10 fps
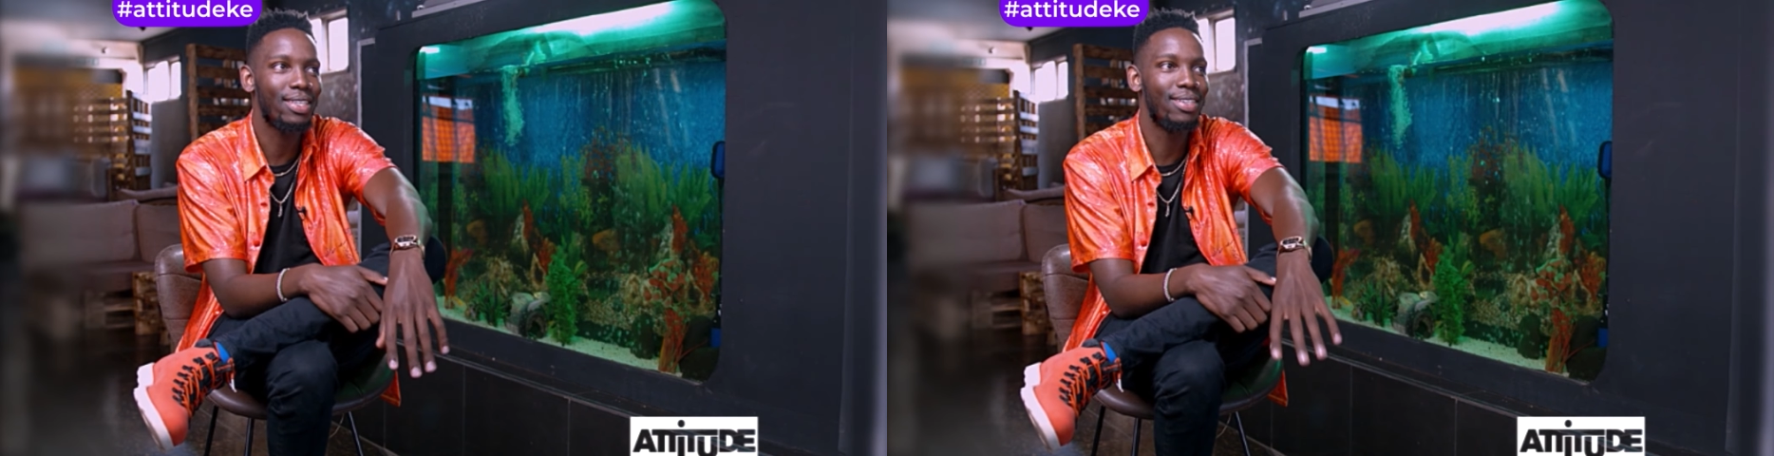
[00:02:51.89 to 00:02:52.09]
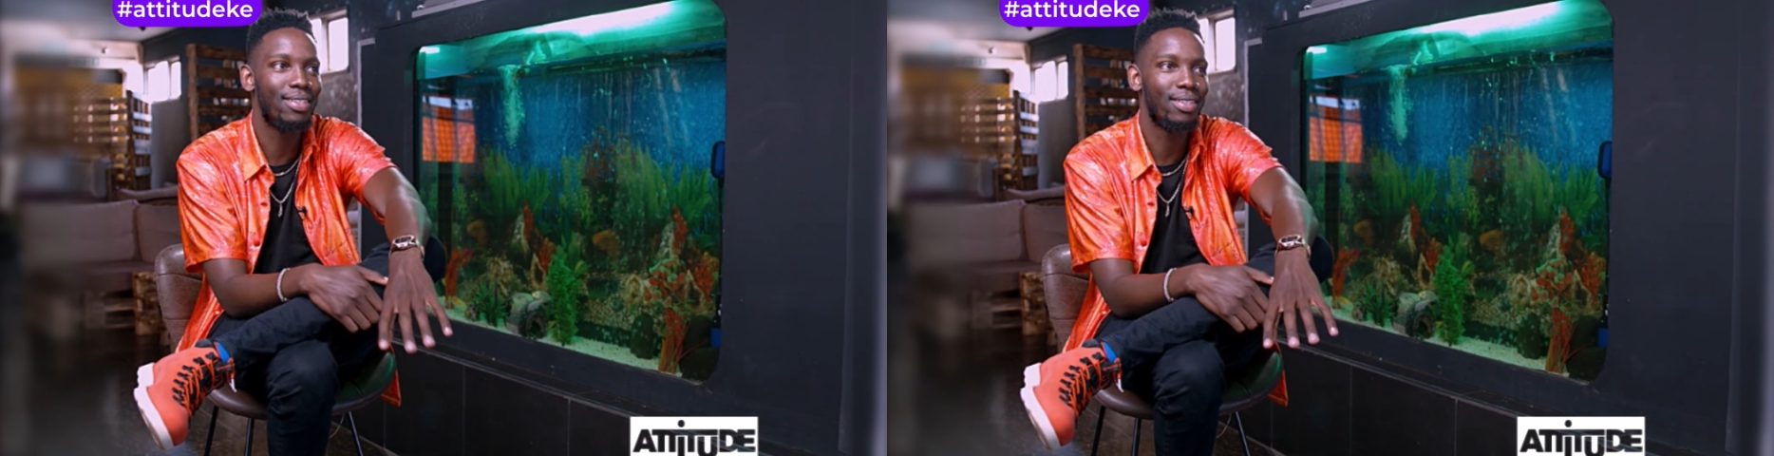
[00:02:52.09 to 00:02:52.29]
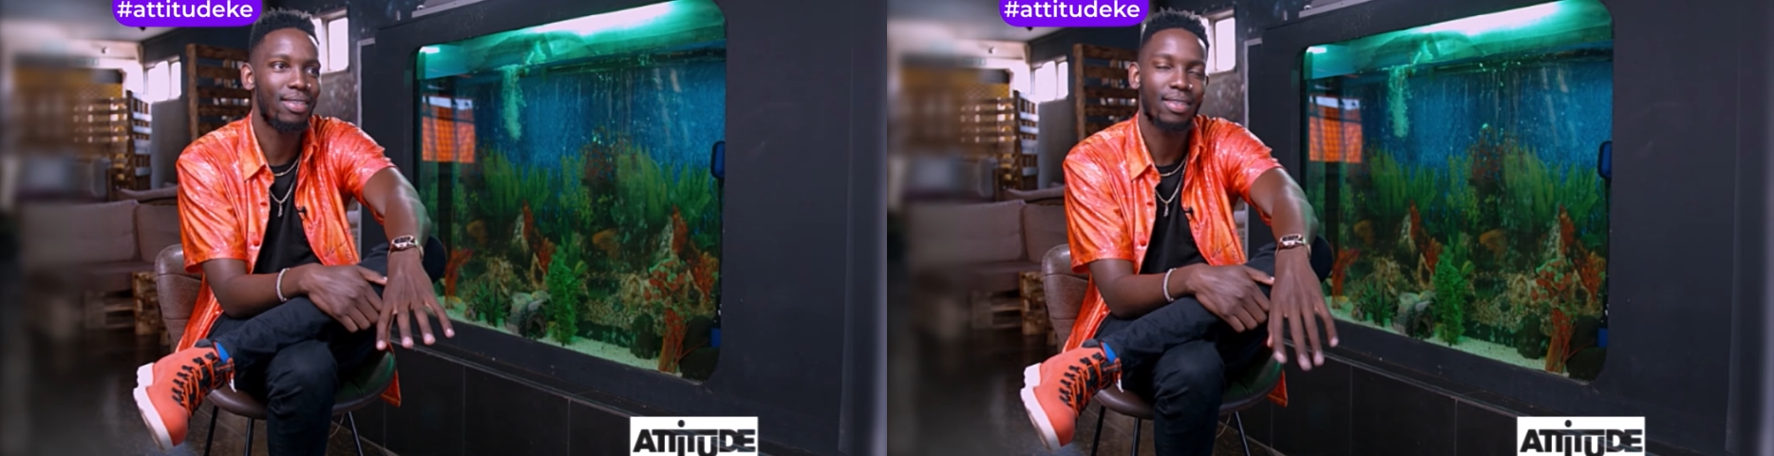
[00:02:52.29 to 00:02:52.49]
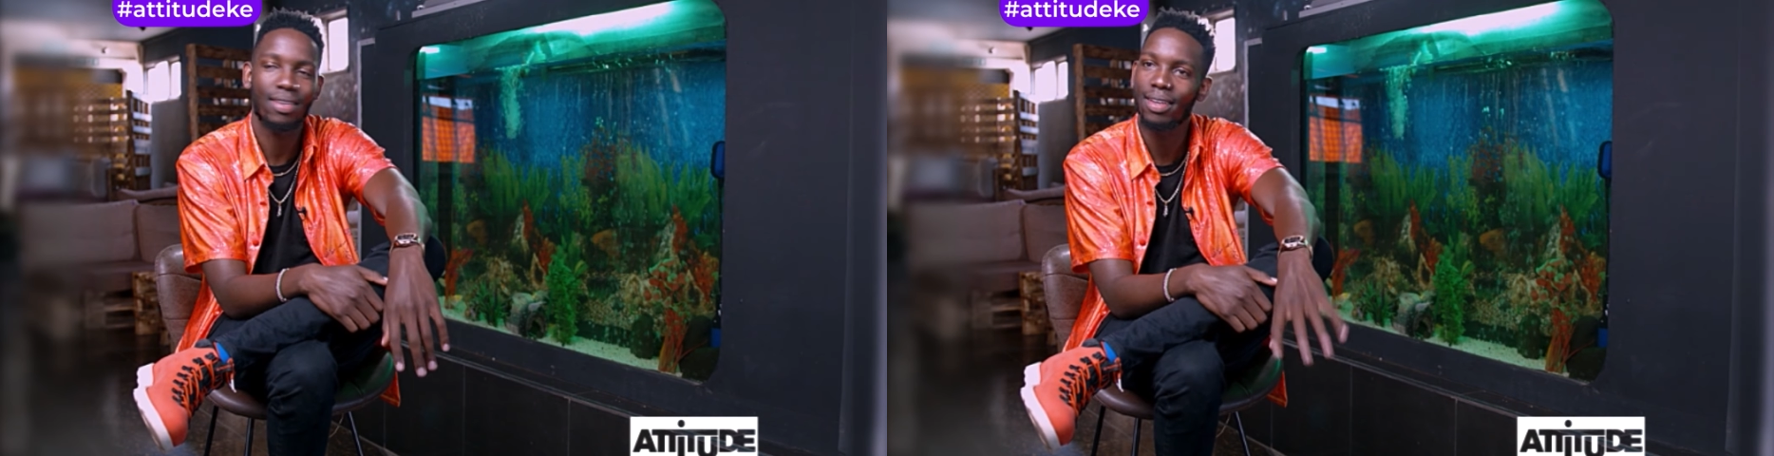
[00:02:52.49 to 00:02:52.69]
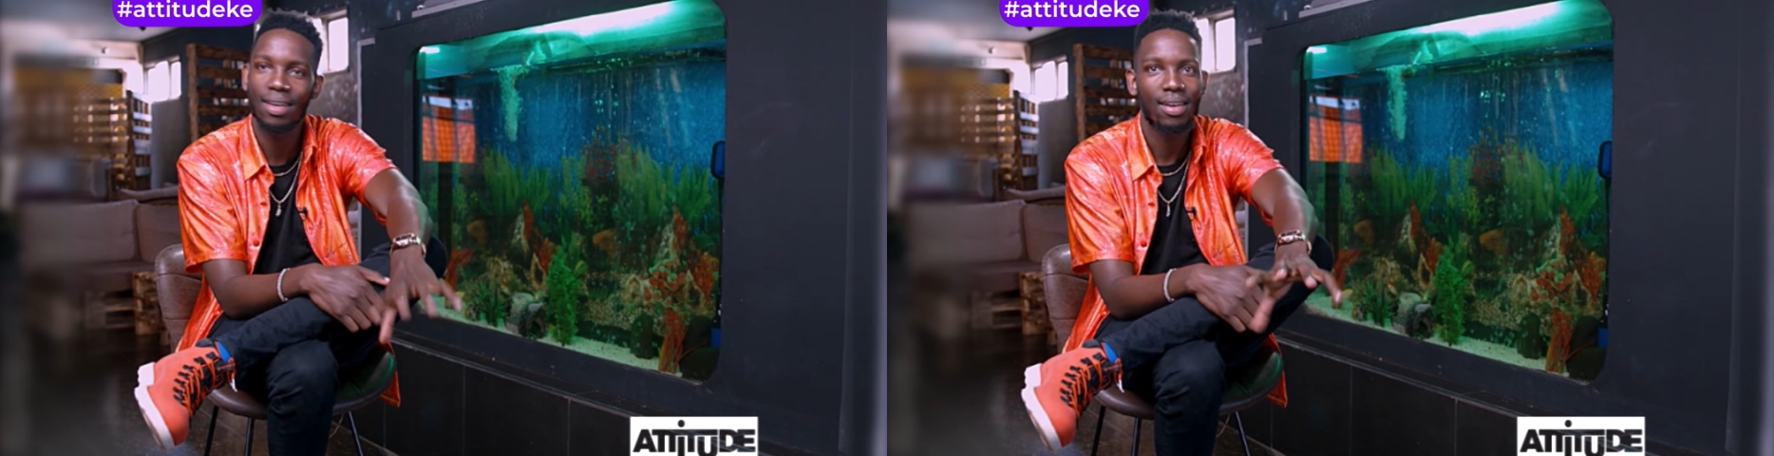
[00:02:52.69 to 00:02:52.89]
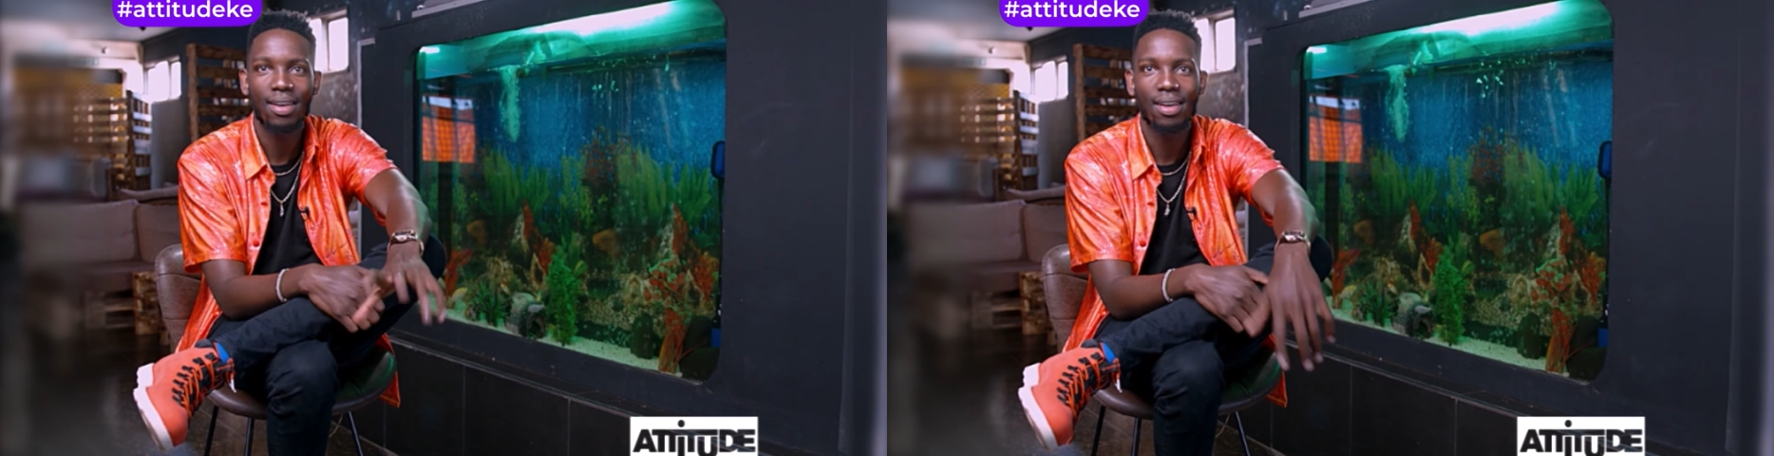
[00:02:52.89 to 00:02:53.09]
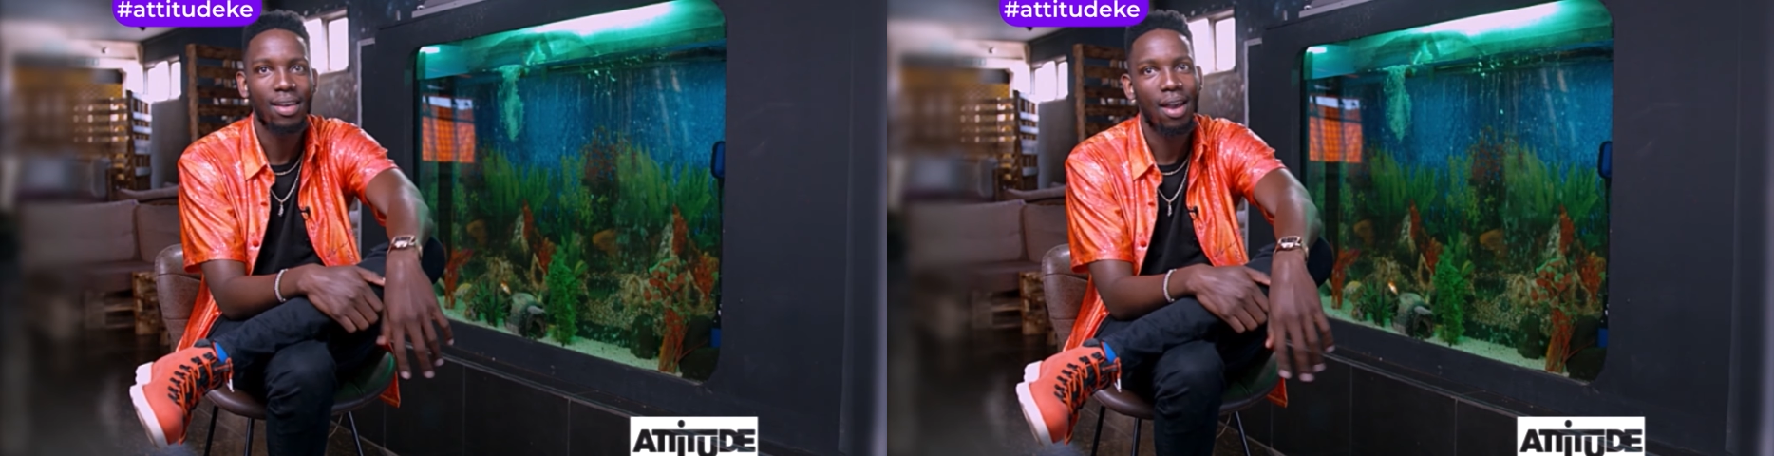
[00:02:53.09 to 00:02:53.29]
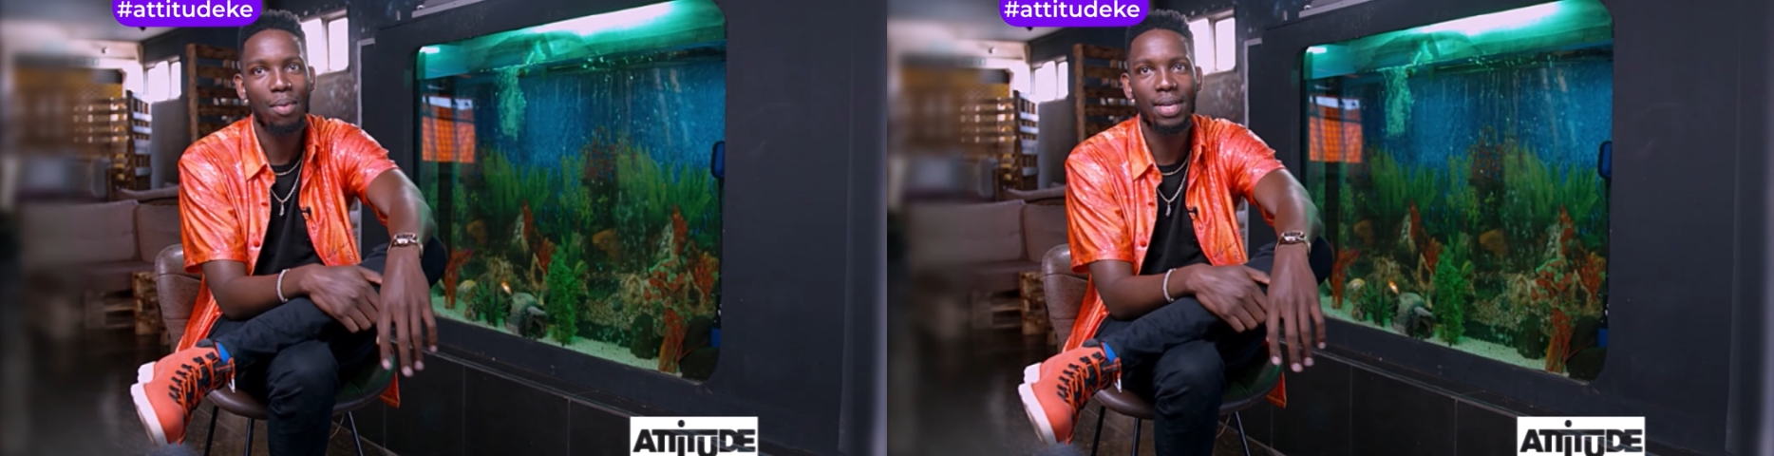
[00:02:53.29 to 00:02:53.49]
is,
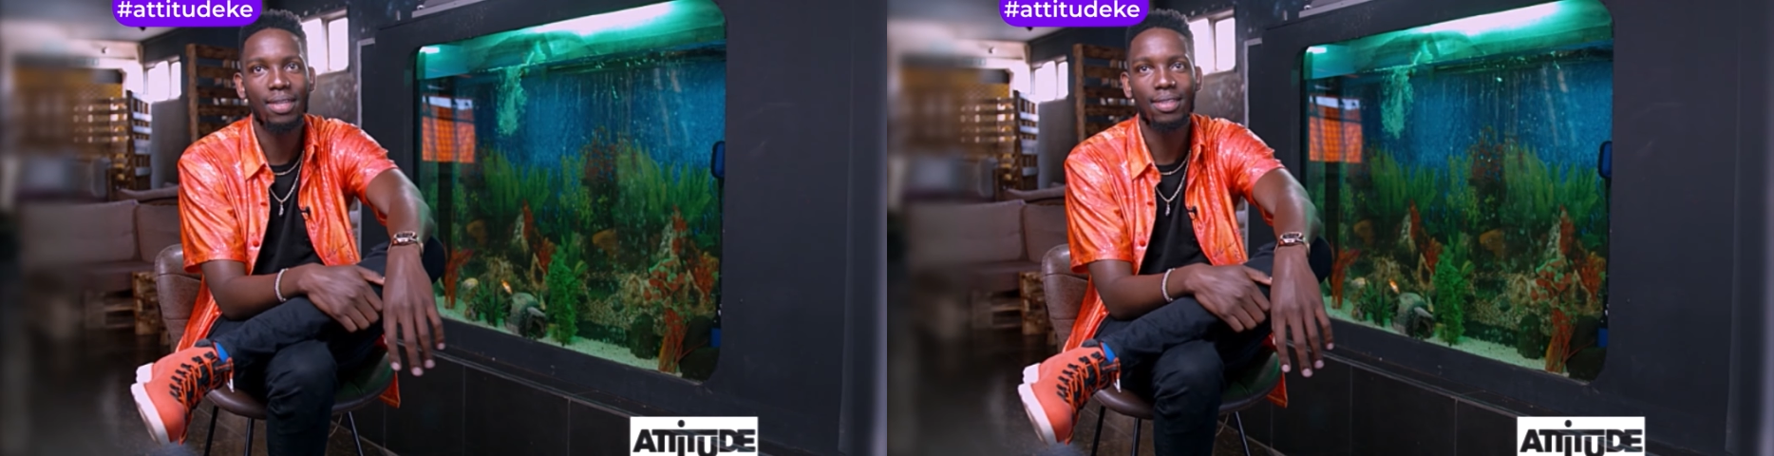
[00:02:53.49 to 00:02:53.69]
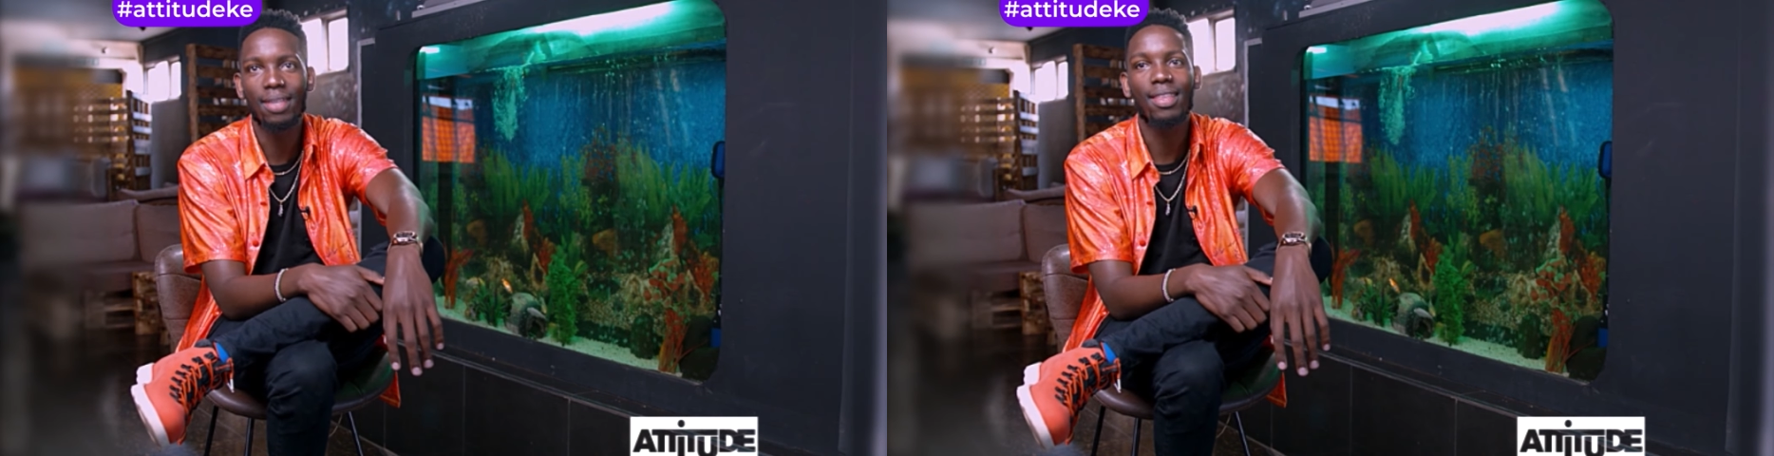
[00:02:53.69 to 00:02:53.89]
I mean, it's a,